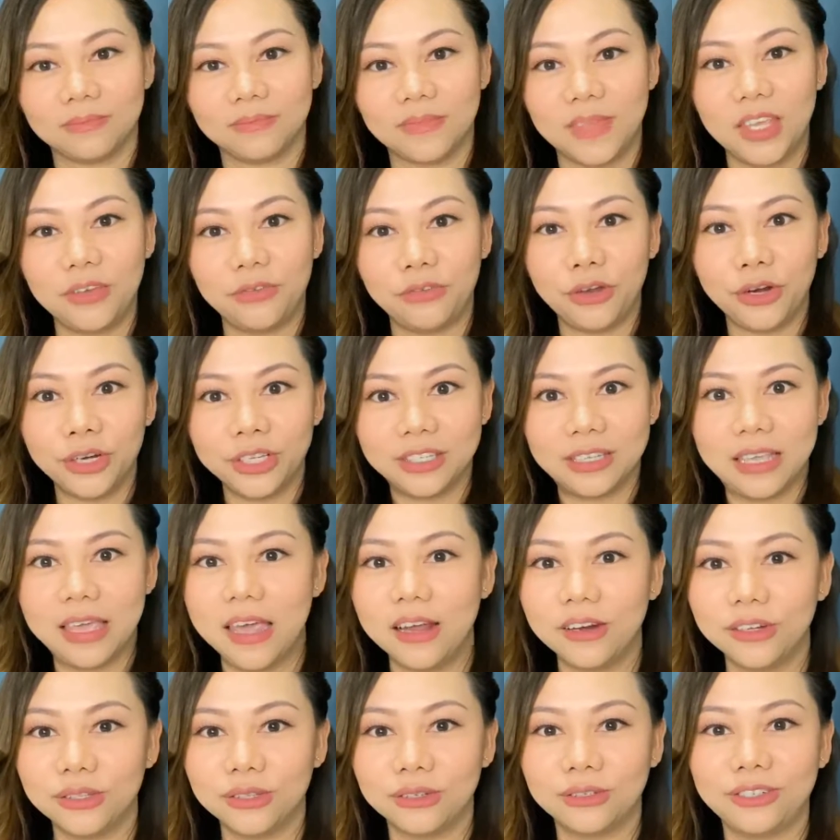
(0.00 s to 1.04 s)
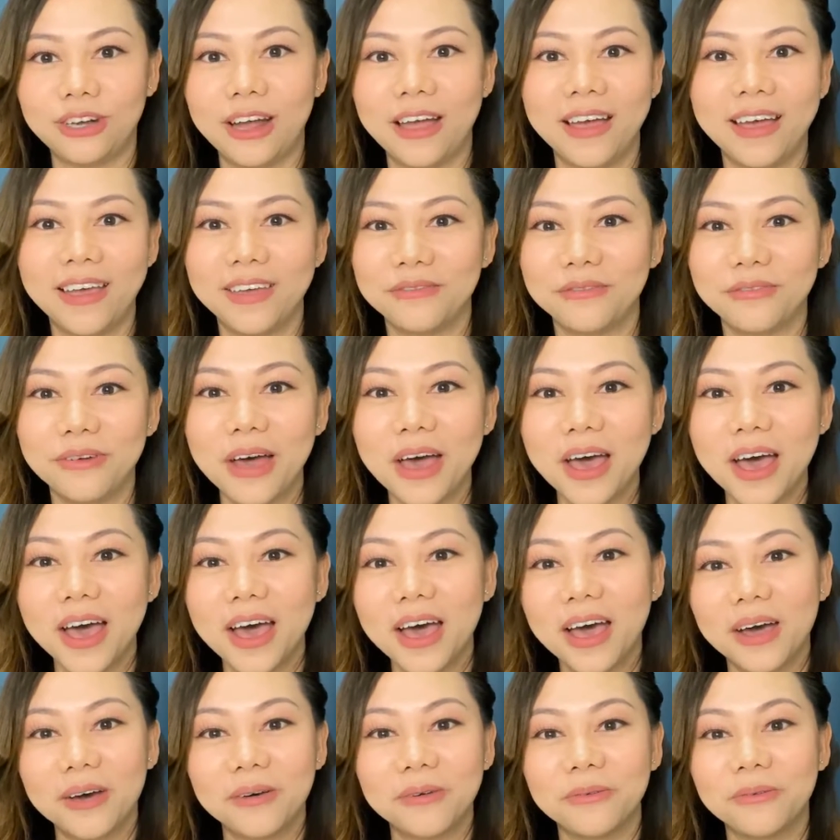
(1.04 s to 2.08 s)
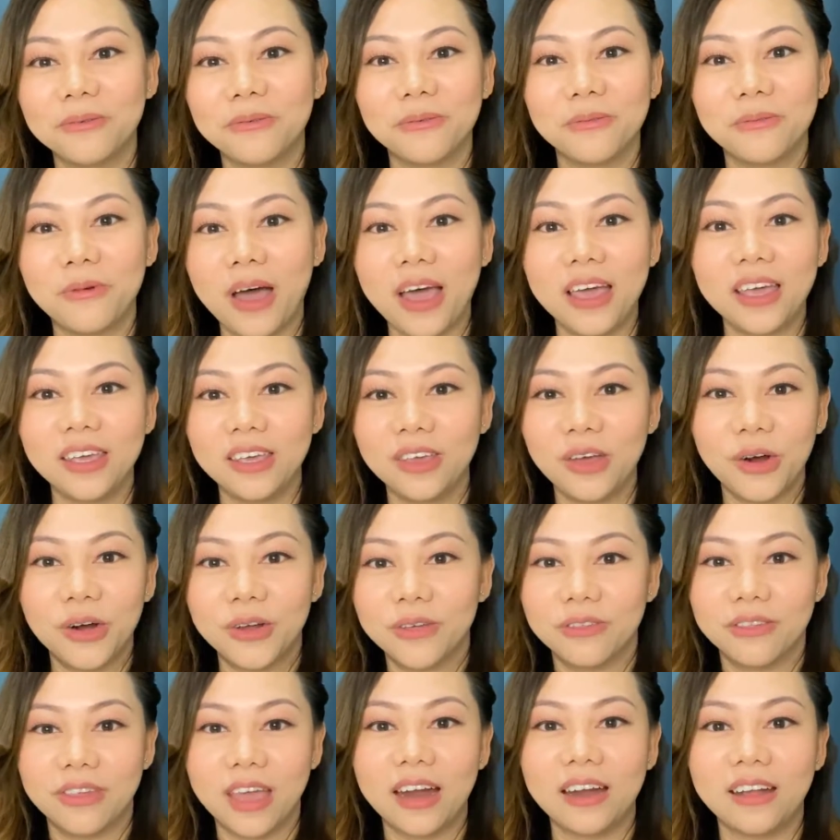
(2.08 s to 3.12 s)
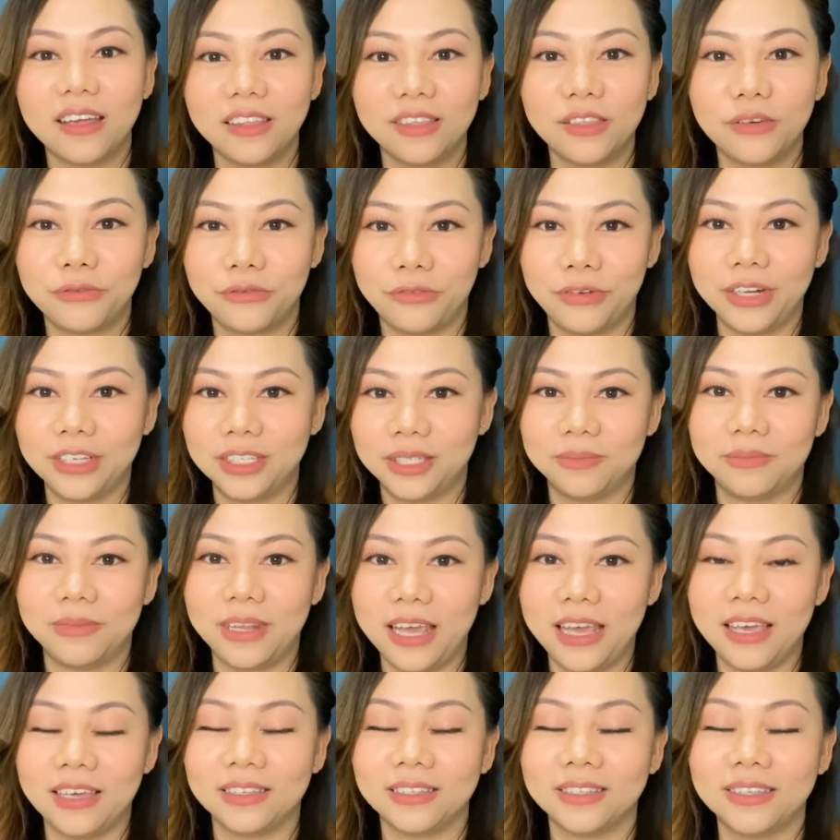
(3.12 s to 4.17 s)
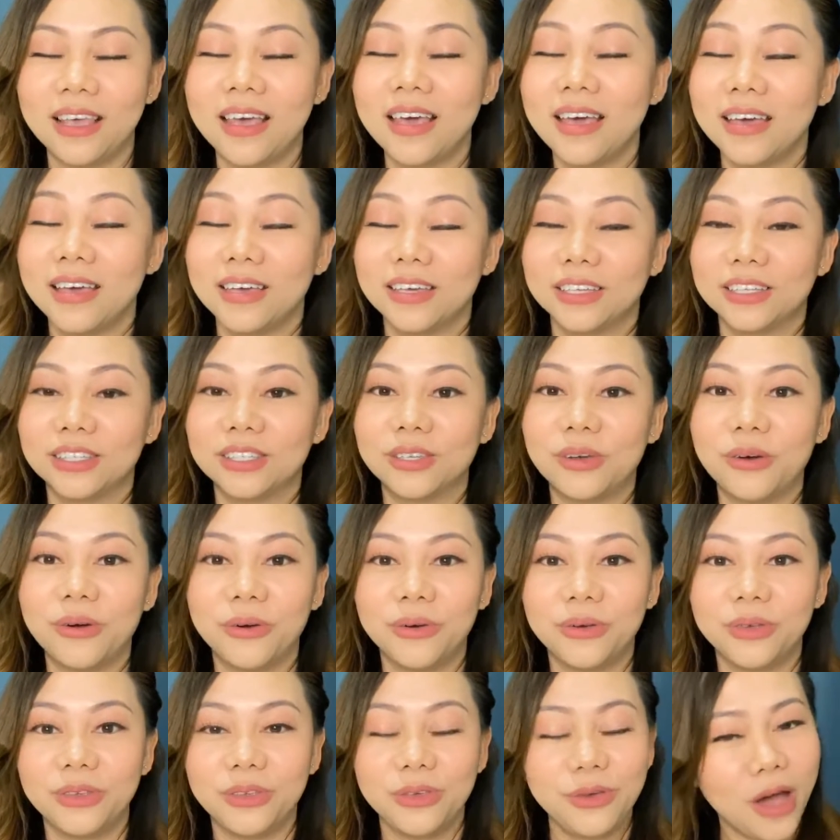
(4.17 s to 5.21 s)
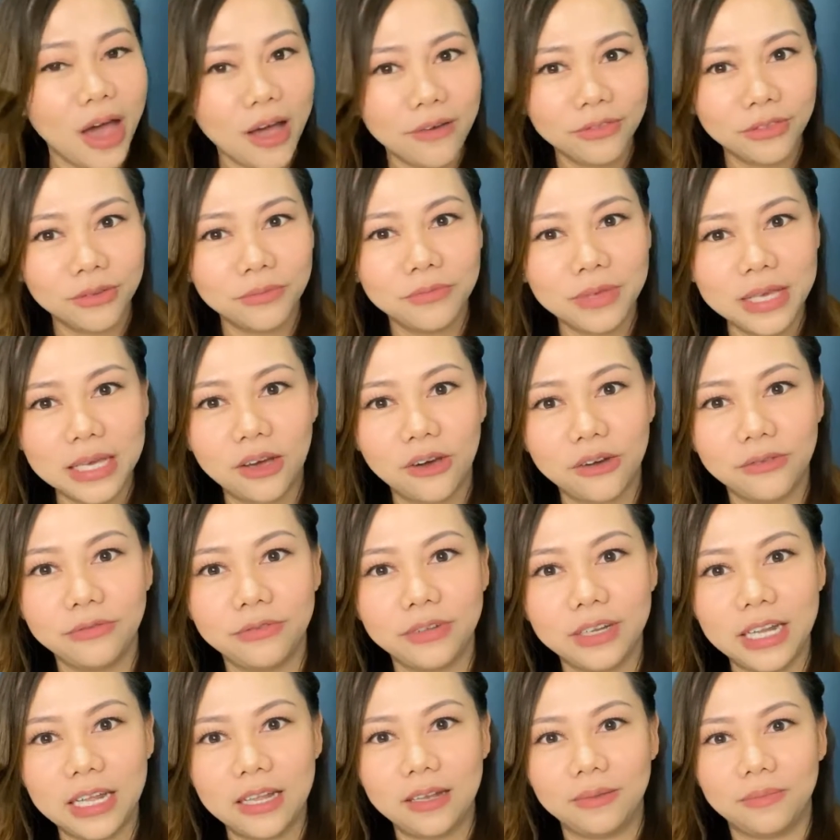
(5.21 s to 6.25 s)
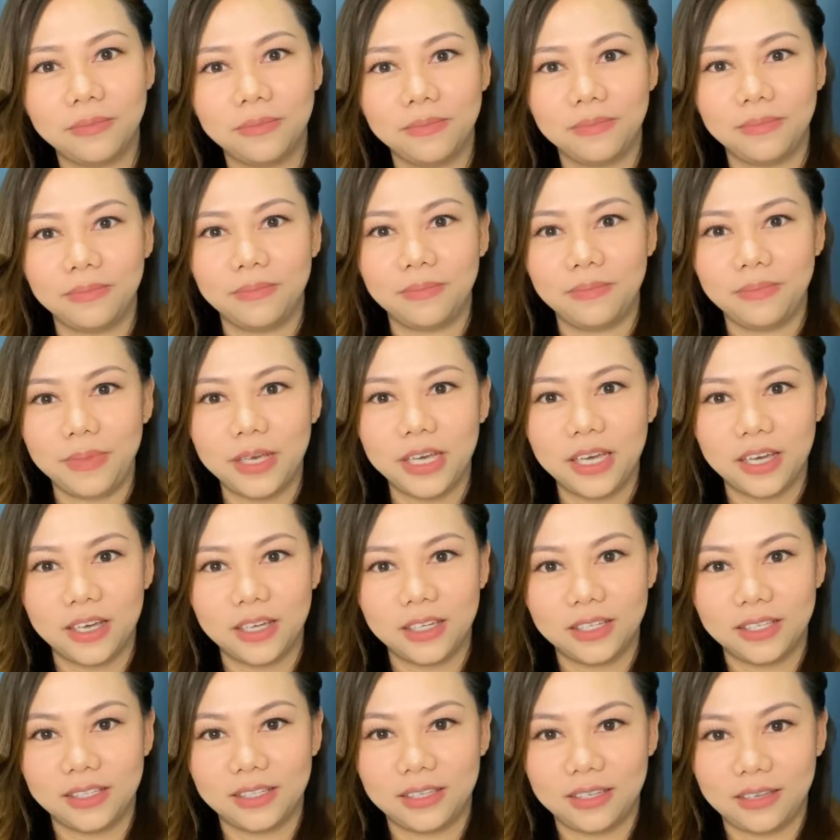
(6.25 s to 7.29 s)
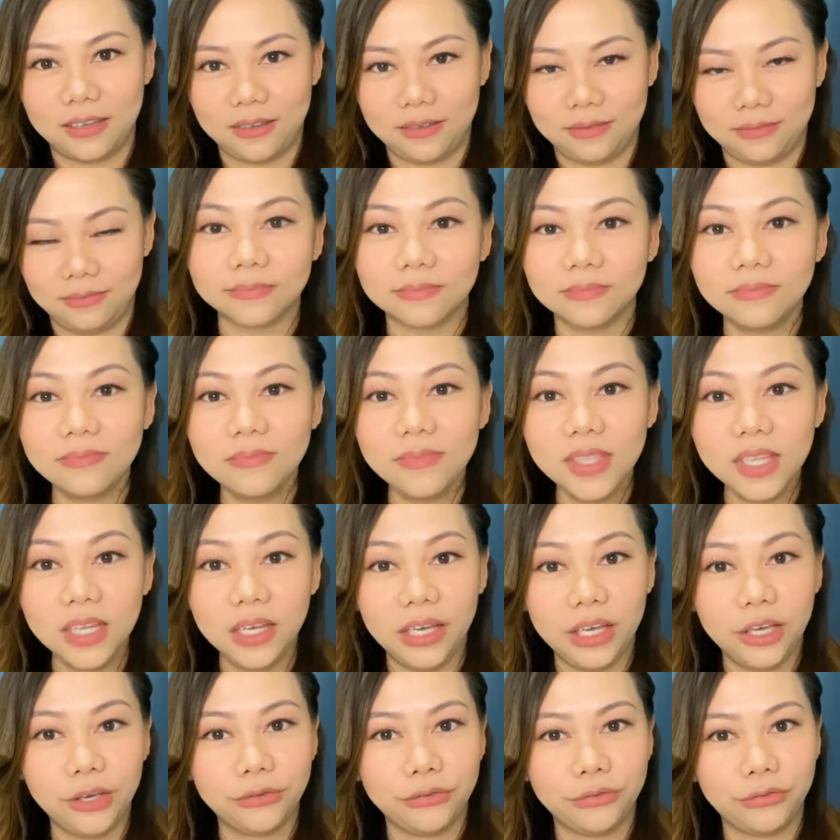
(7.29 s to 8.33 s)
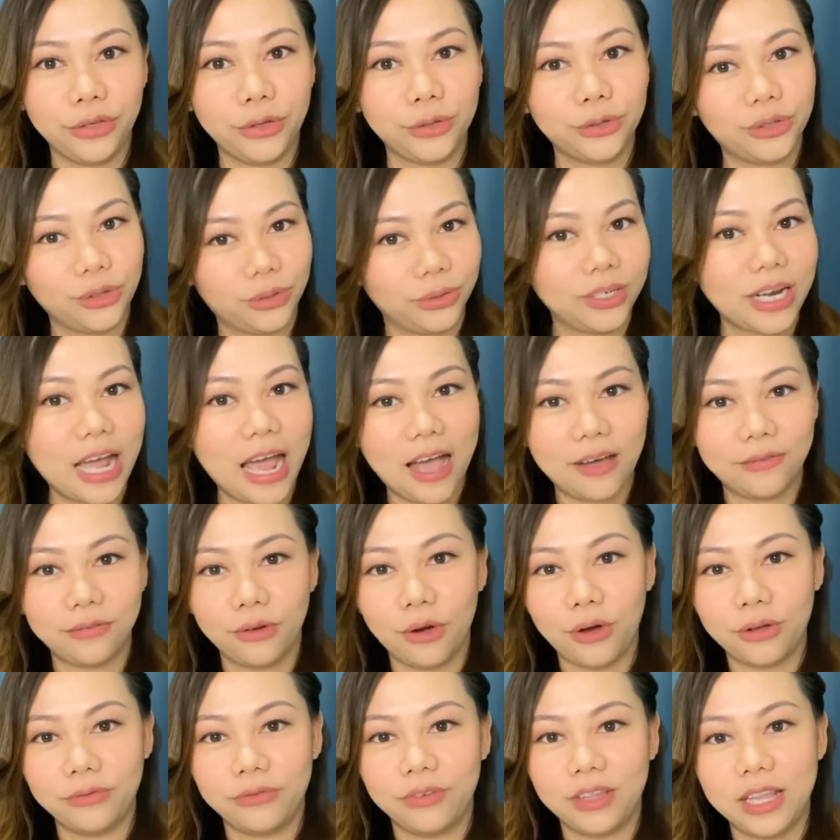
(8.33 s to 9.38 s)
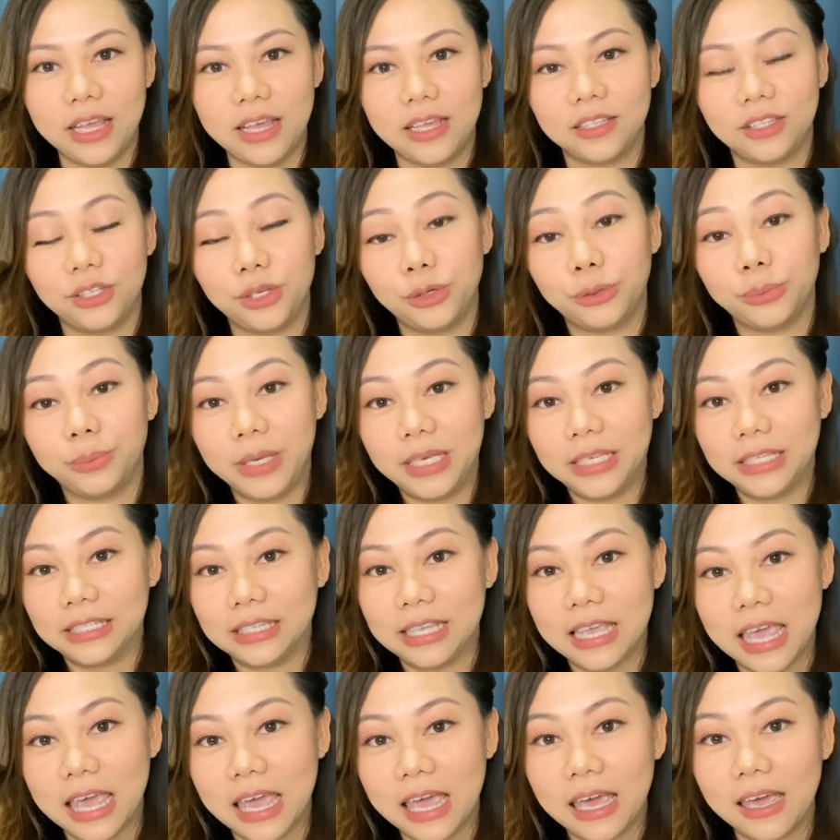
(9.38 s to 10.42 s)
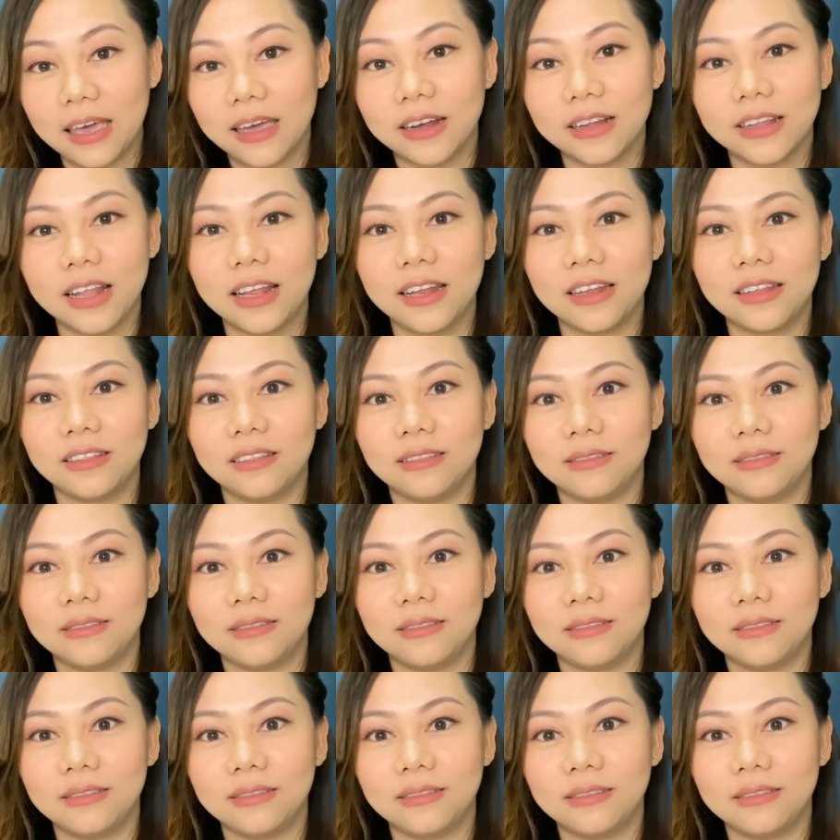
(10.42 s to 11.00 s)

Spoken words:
if you're scared to drive, why you're there in the first place? So you have to be confident, because if you don't have confidence, you'll be scared and